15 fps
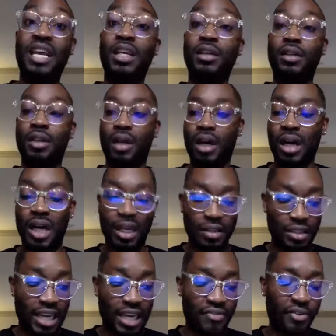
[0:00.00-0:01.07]
The second
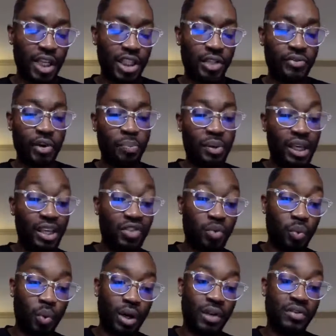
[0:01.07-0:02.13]
definition for
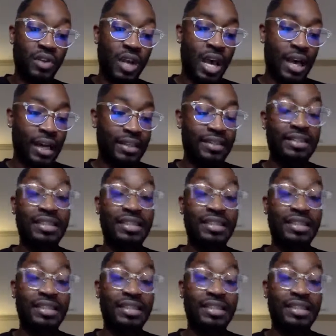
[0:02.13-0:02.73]
peace was